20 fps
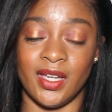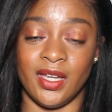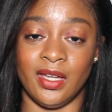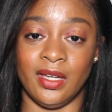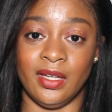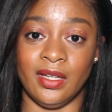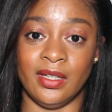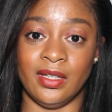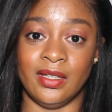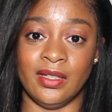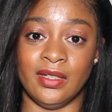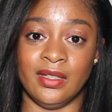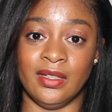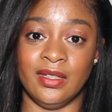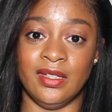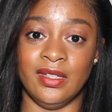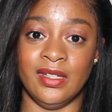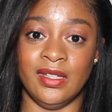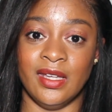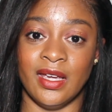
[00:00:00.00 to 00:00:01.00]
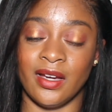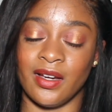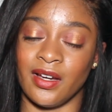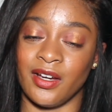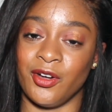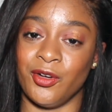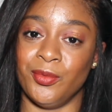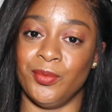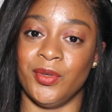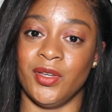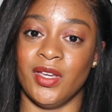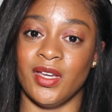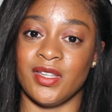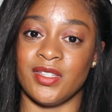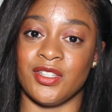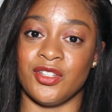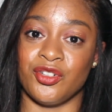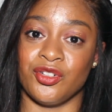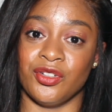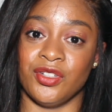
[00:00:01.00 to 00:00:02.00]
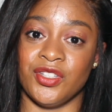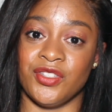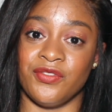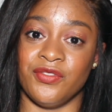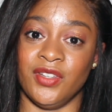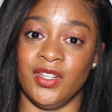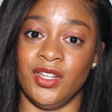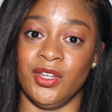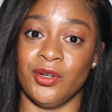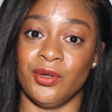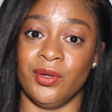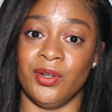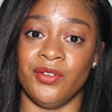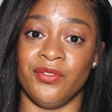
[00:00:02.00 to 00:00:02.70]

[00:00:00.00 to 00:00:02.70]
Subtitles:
And yeah, I hope you guys enjoyed this video.